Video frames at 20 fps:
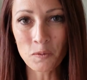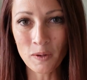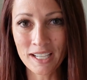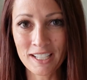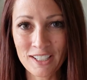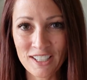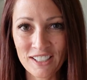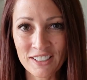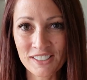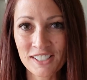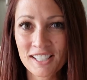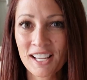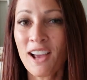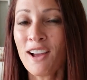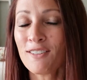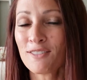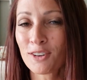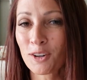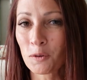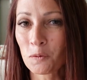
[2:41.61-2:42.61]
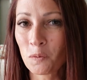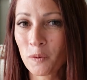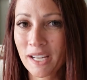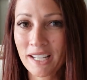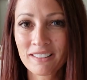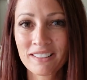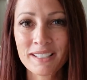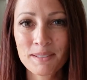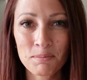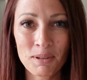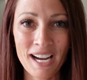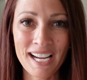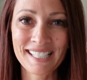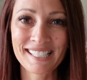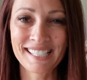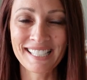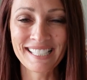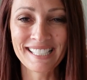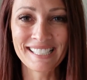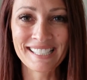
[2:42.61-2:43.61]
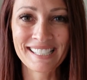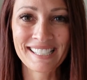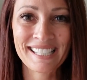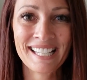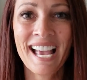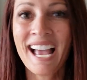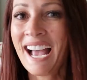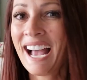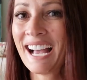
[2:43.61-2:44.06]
winners for weekly prizes.